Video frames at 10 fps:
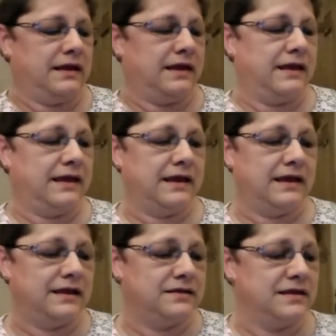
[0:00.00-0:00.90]

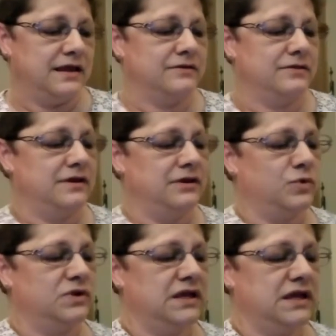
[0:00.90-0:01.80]
And the other thing you
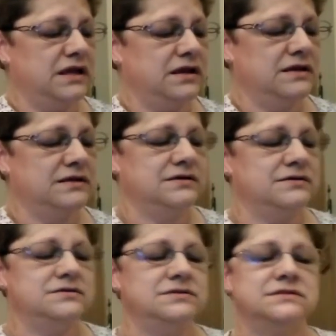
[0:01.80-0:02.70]
will need
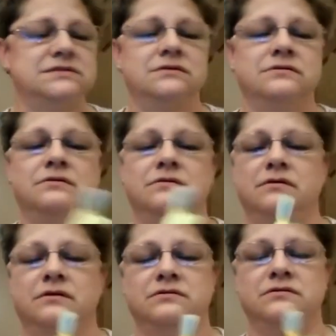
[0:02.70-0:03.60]
is
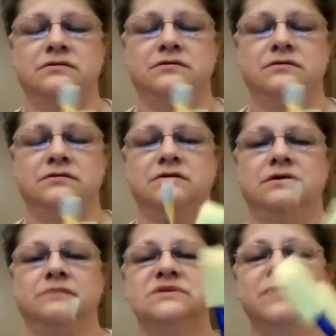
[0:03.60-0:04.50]

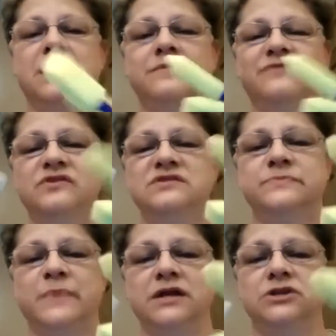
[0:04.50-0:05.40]
some kind of a
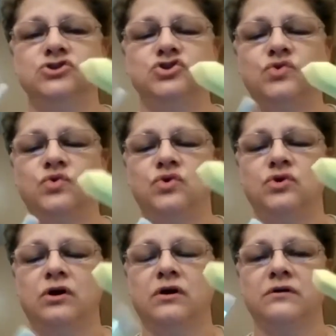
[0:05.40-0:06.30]
sponge
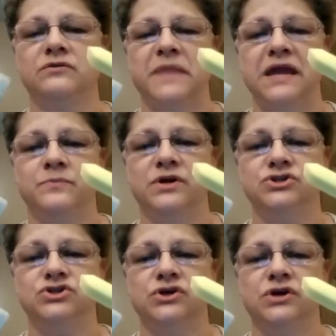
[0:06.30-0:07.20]
or
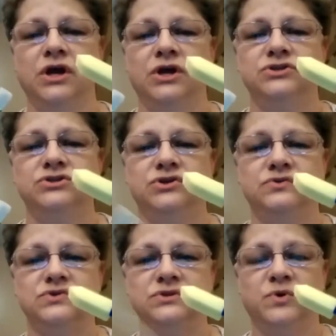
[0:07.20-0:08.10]
paintbrush to
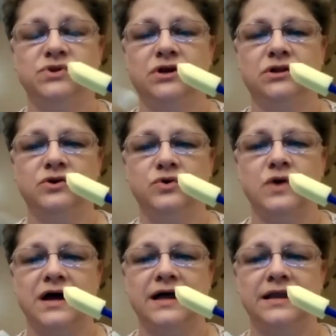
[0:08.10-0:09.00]
use to put the glue
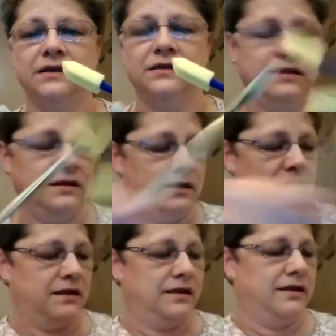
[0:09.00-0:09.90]
on.
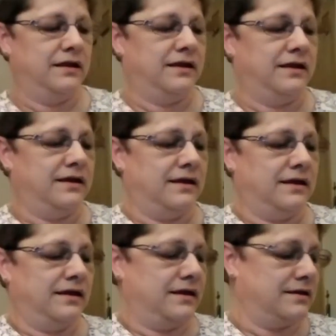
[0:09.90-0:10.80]

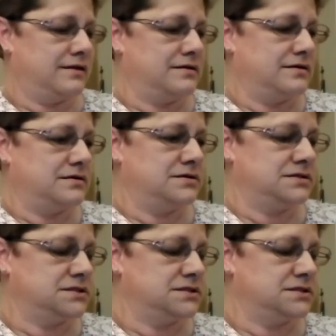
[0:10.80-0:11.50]
And